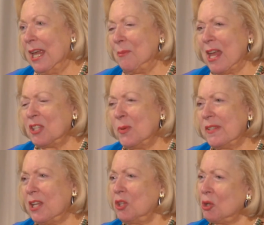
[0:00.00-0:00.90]
And my
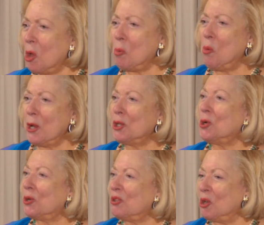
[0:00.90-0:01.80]
husband said, you know, what
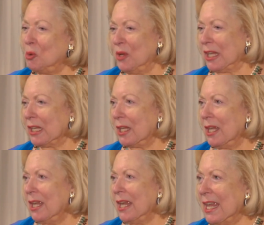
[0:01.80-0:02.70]
you're doing
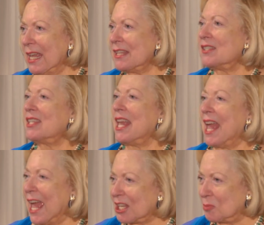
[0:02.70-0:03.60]
is
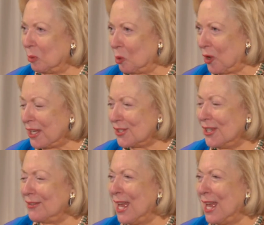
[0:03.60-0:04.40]
exploits.